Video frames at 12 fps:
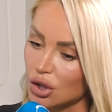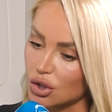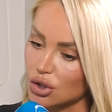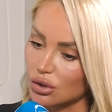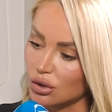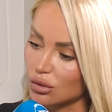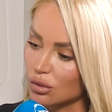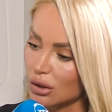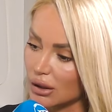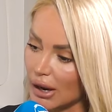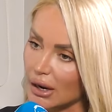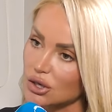you
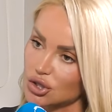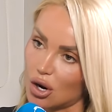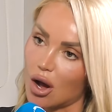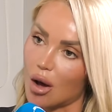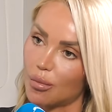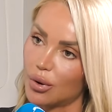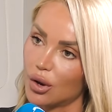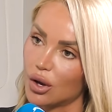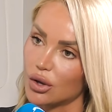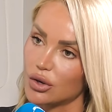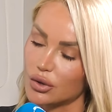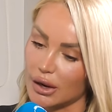get a job
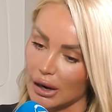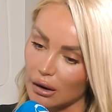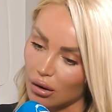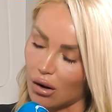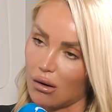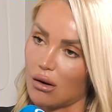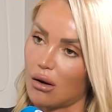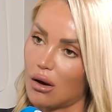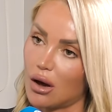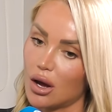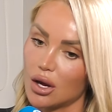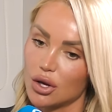you get a
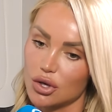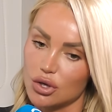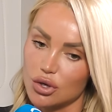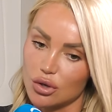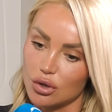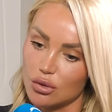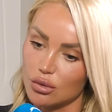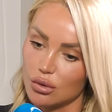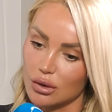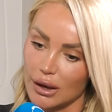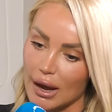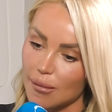car you
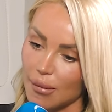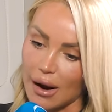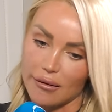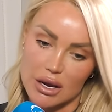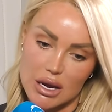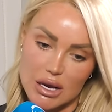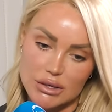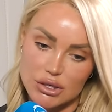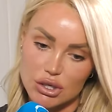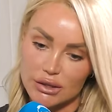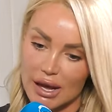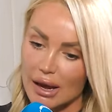get married
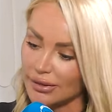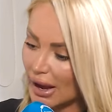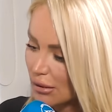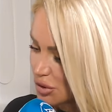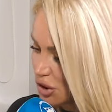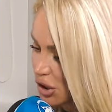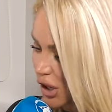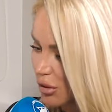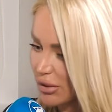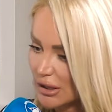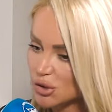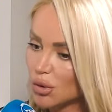you, that that you
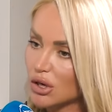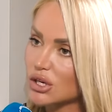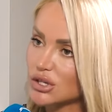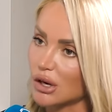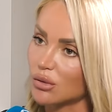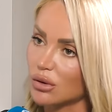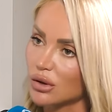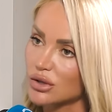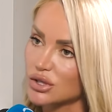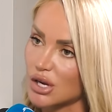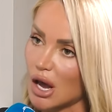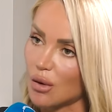know that's what you do
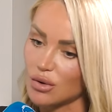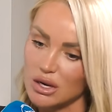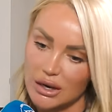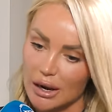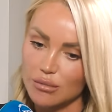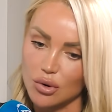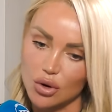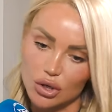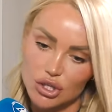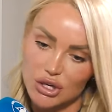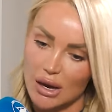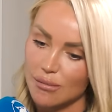so you get a
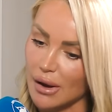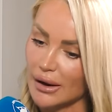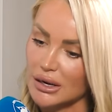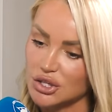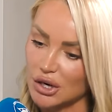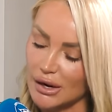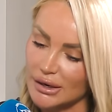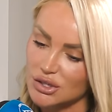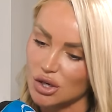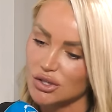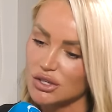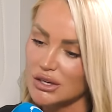mortgage you get married and
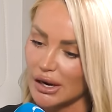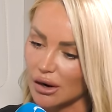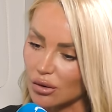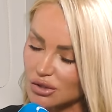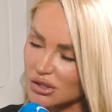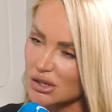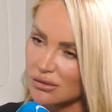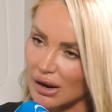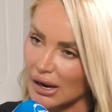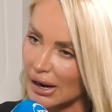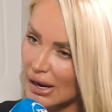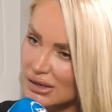it's not till you get older that you
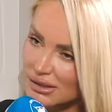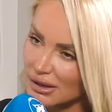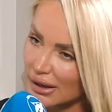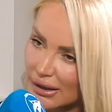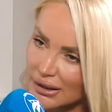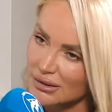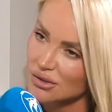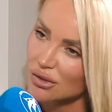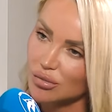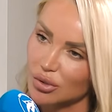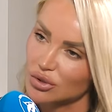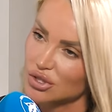realize that like it's
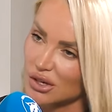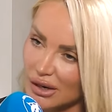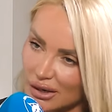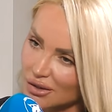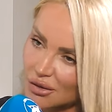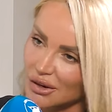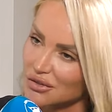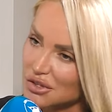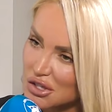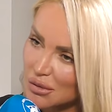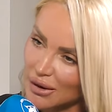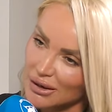all bullshit like you don't have
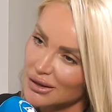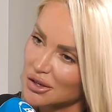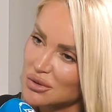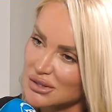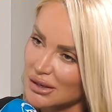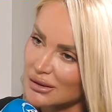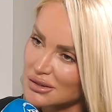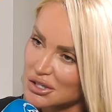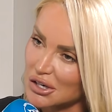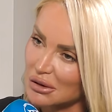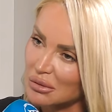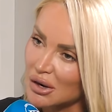to do any of those things
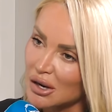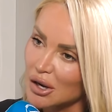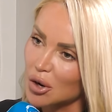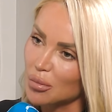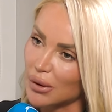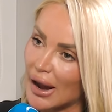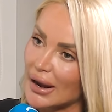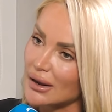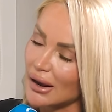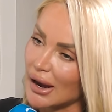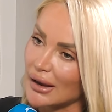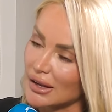you know but
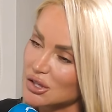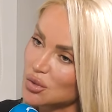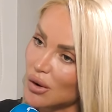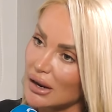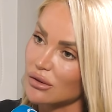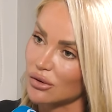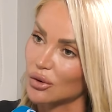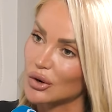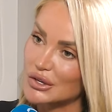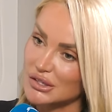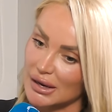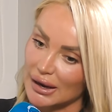i, I that's what i
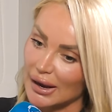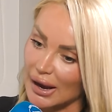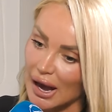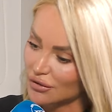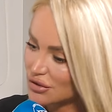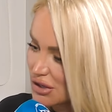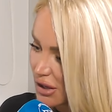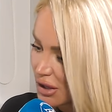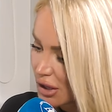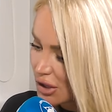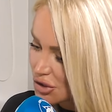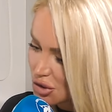thought like i have to
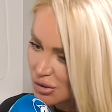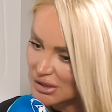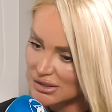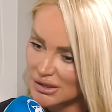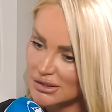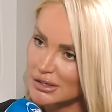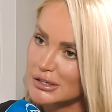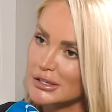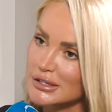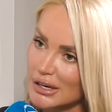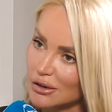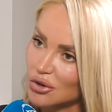do this this this
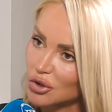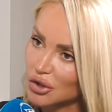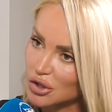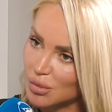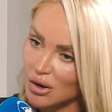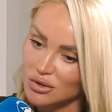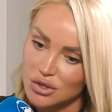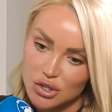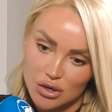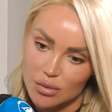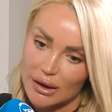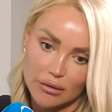and tick all those boxes
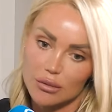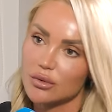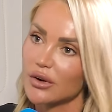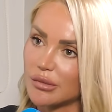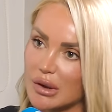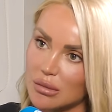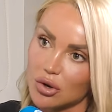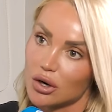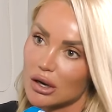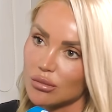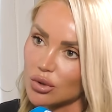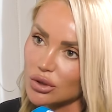so we're like well, we've got the baby we've got
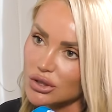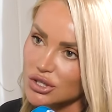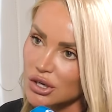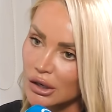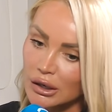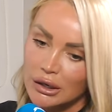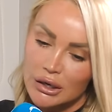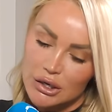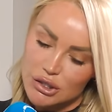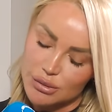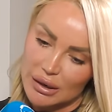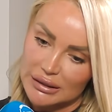to get a mortgage
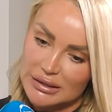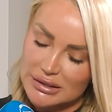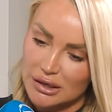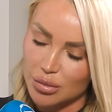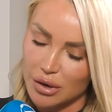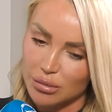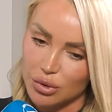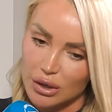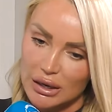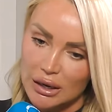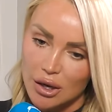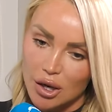so we had this little bit of
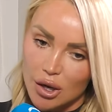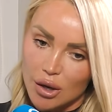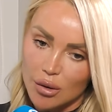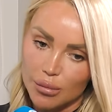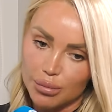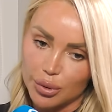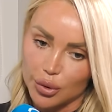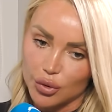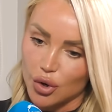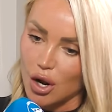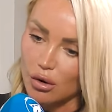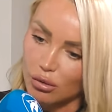money but
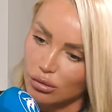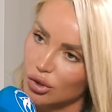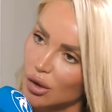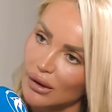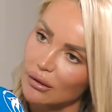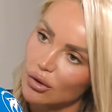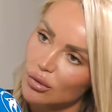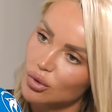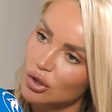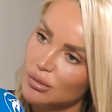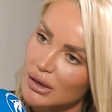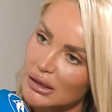no no income
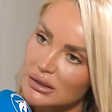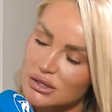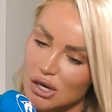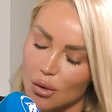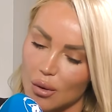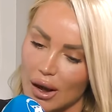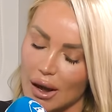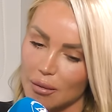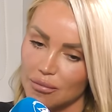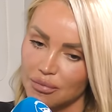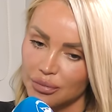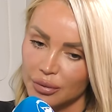coming in. So
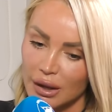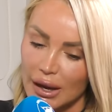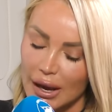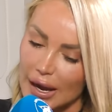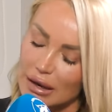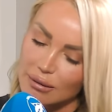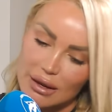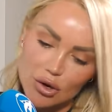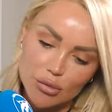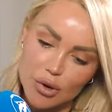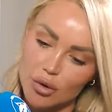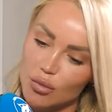um, anyway, he
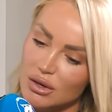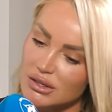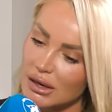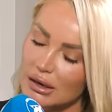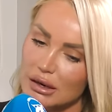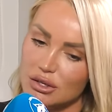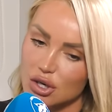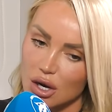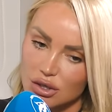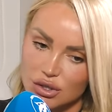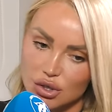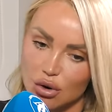come in one day and he
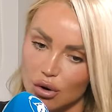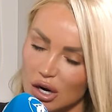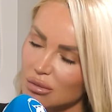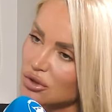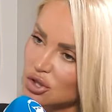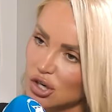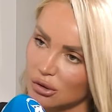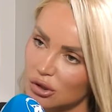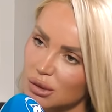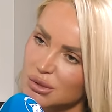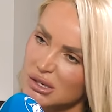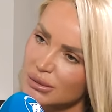started talking about strip
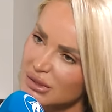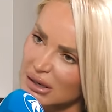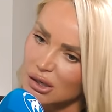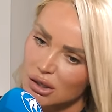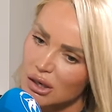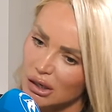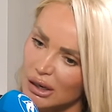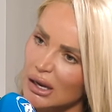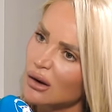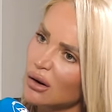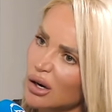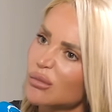clubs, and he was like, "You can
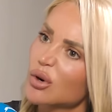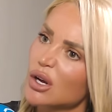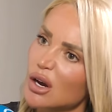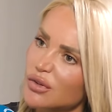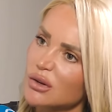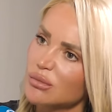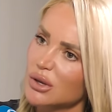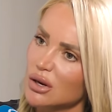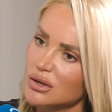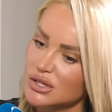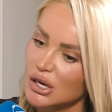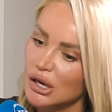earn a lot of money off them
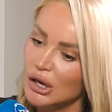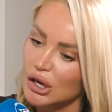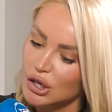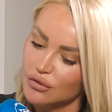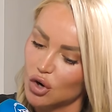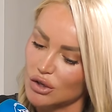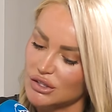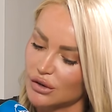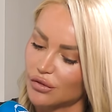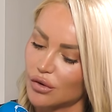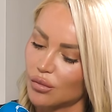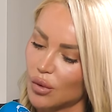because you've got
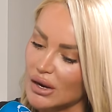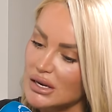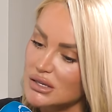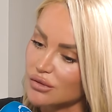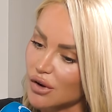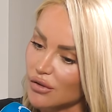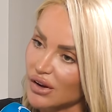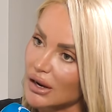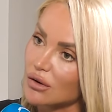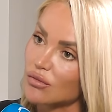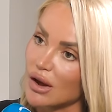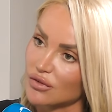different ways of, of
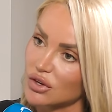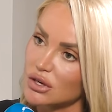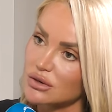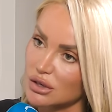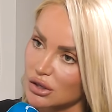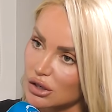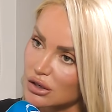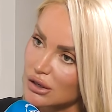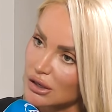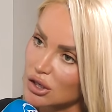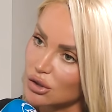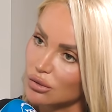earning revenue. So you know,
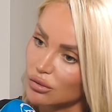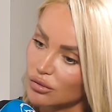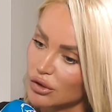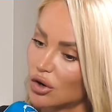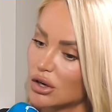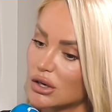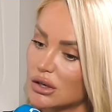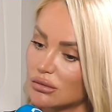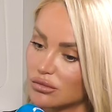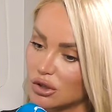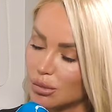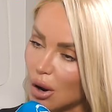you, you you've got your
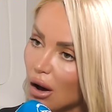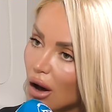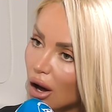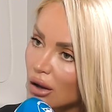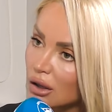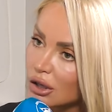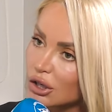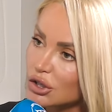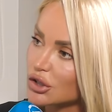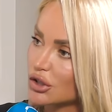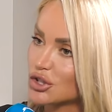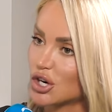your bar,
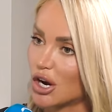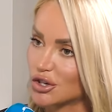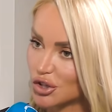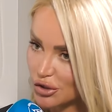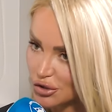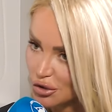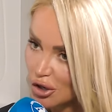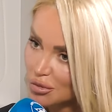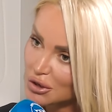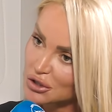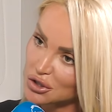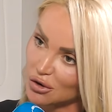you can charge on the door
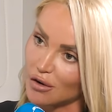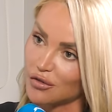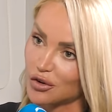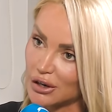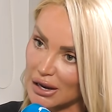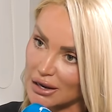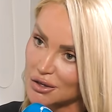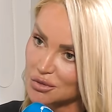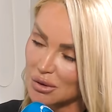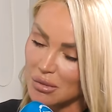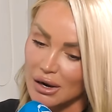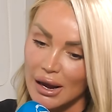because you're offering naked
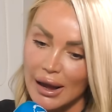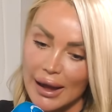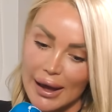women,